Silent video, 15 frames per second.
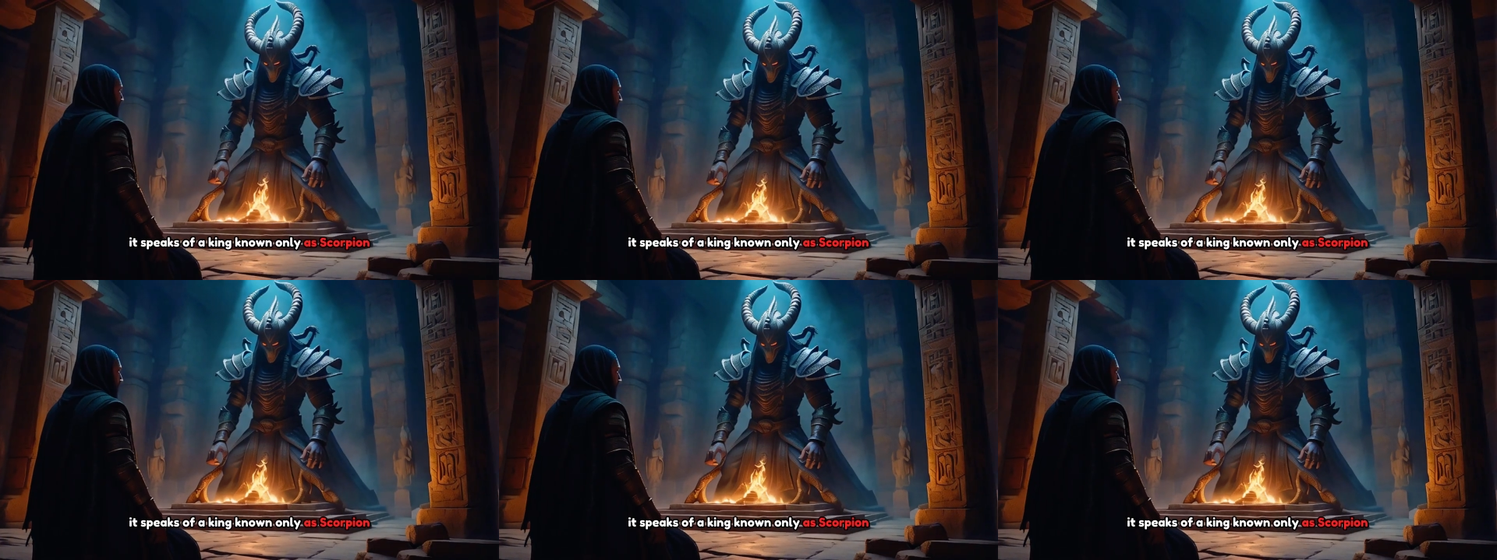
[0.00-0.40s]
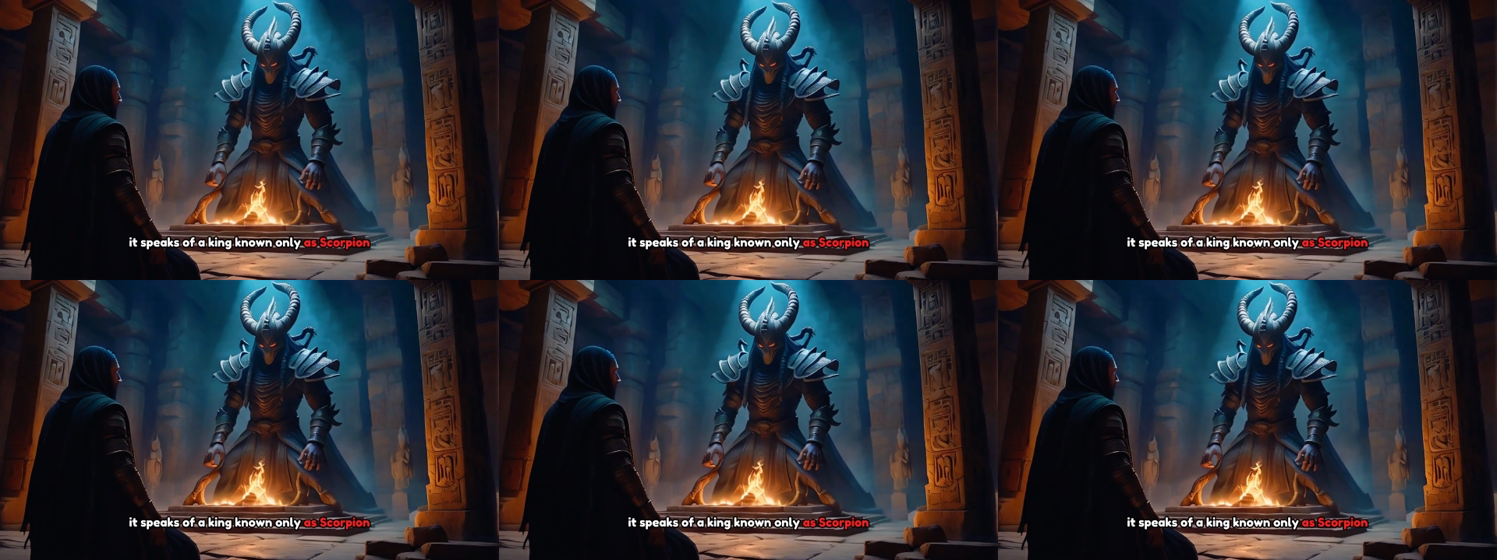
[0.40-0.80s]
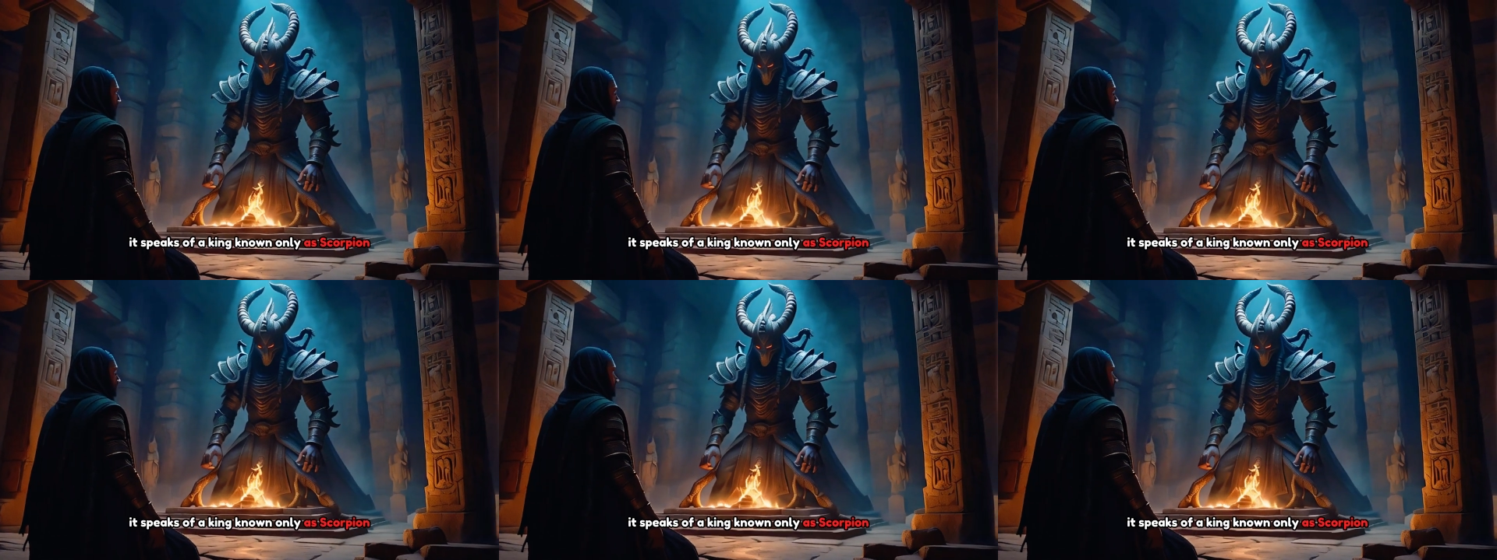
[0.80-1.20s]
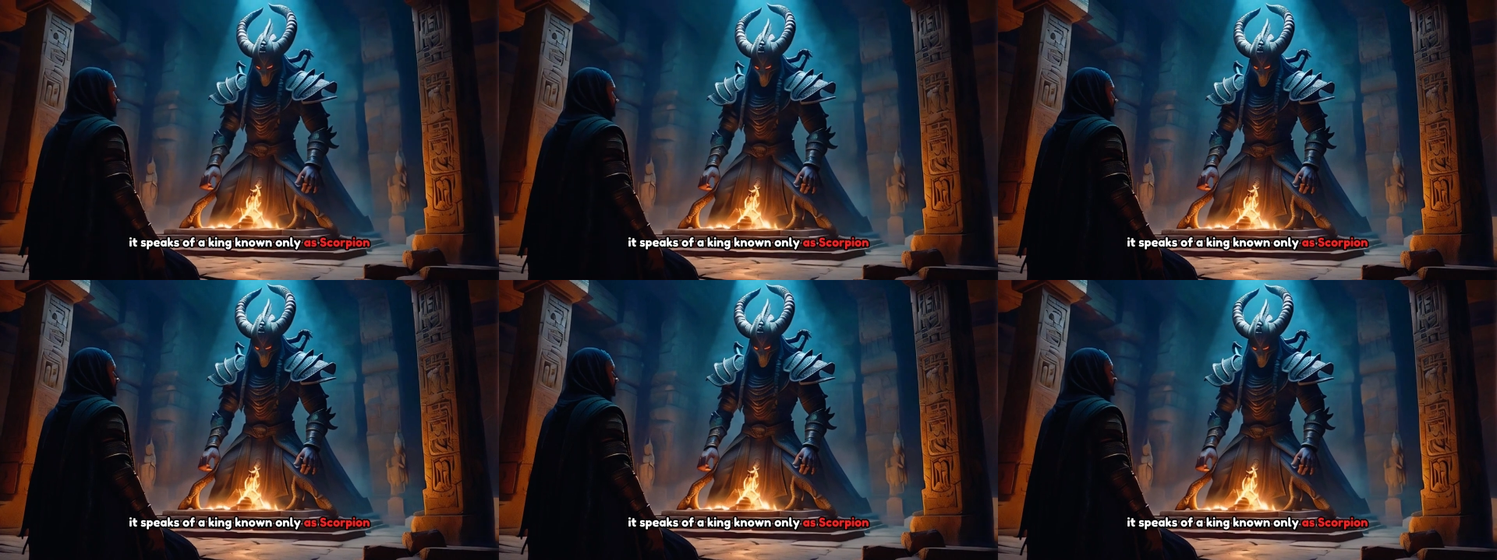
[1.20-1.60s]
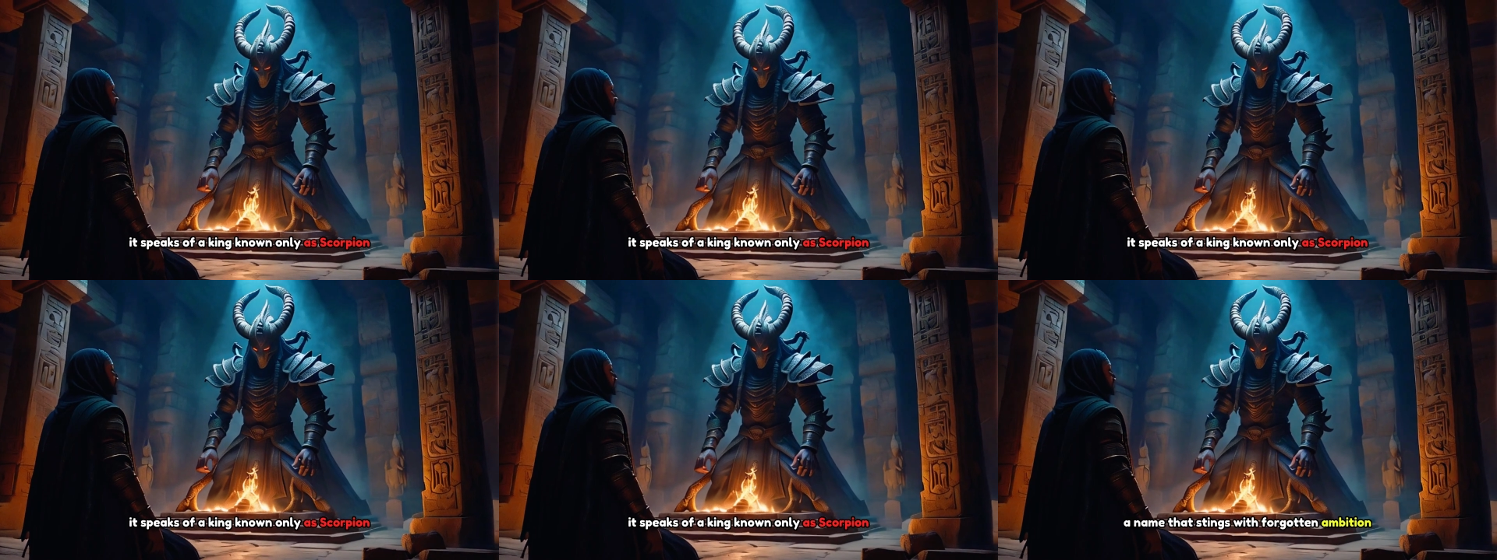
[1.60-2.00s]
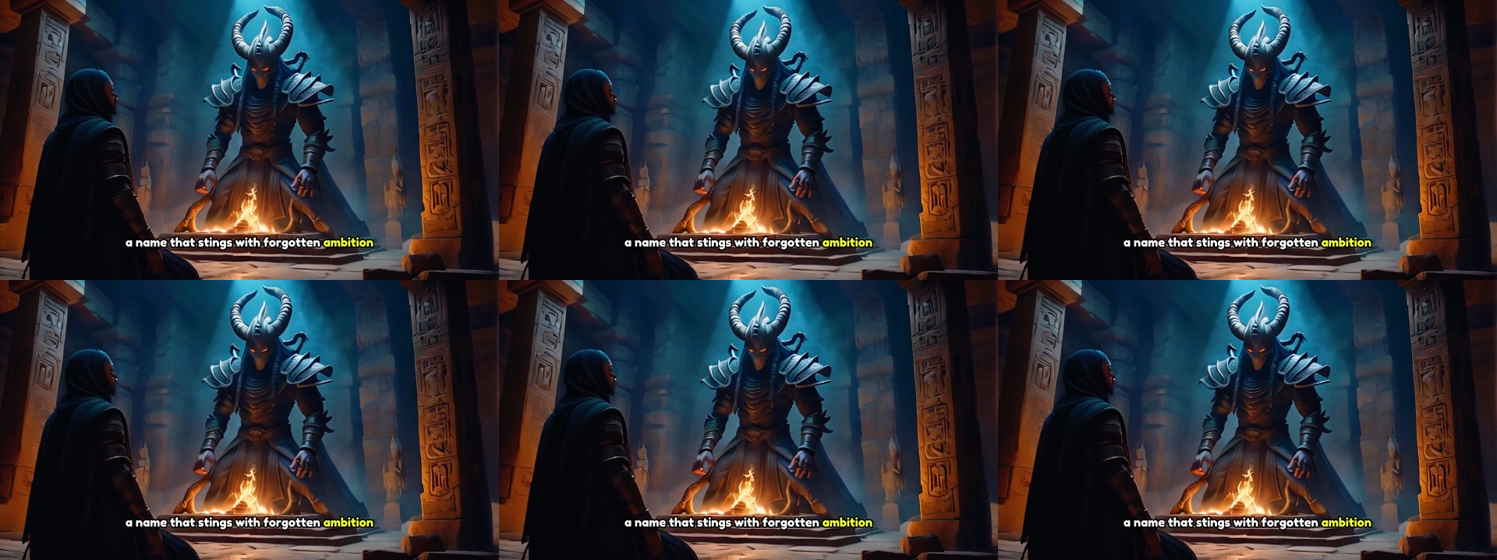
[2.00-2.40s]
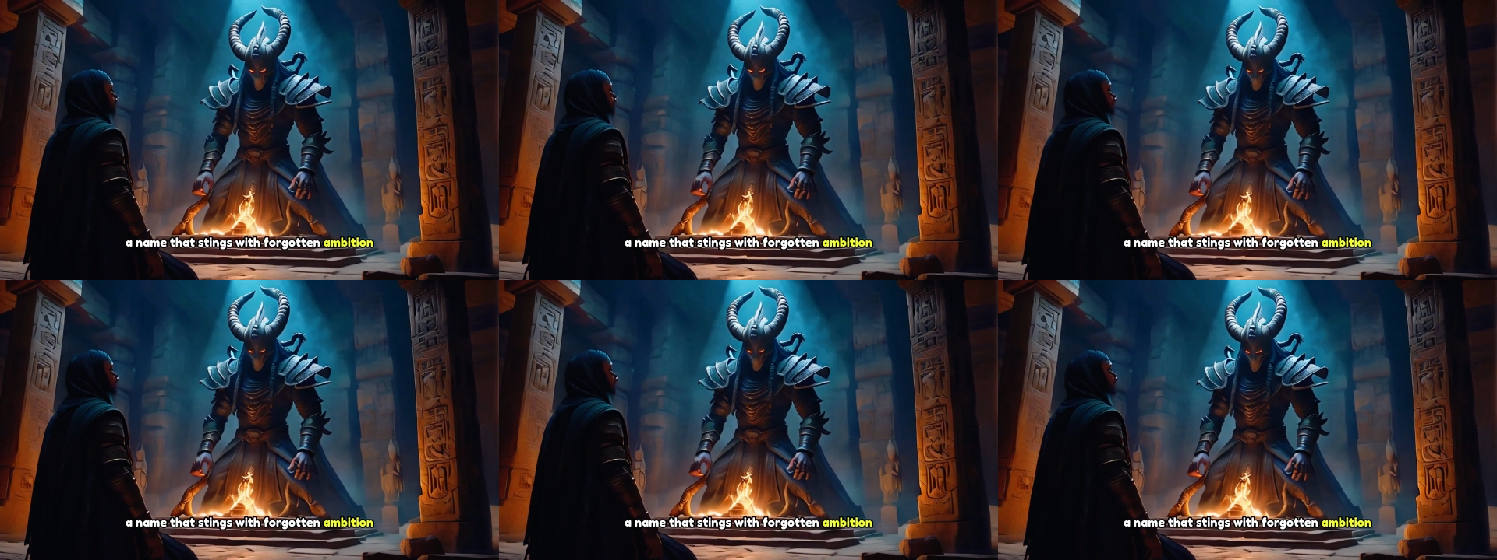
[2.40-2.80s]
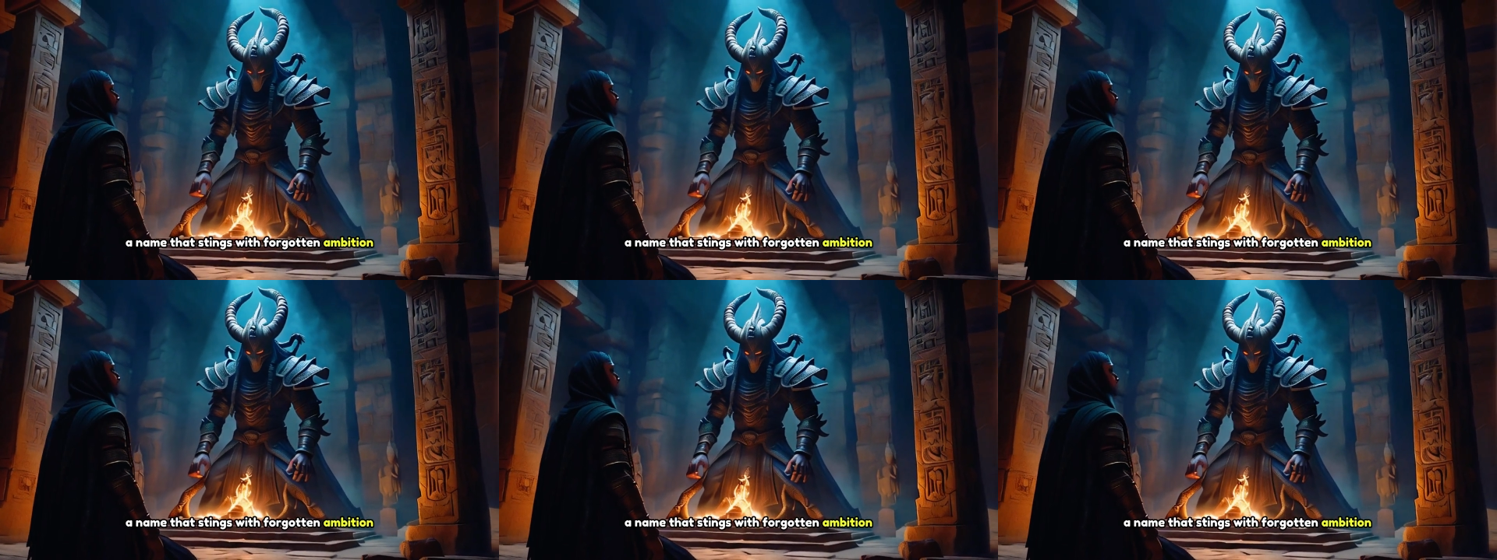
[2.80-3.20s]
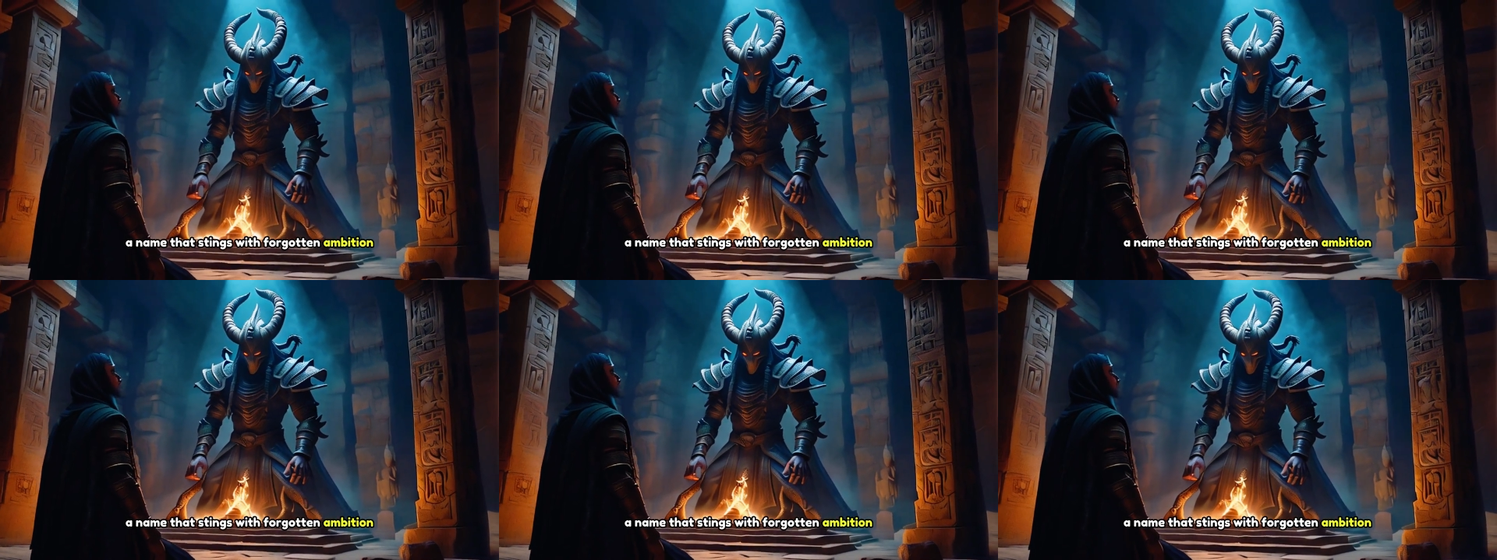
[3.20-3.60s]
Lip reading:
[unreadable: no face in view]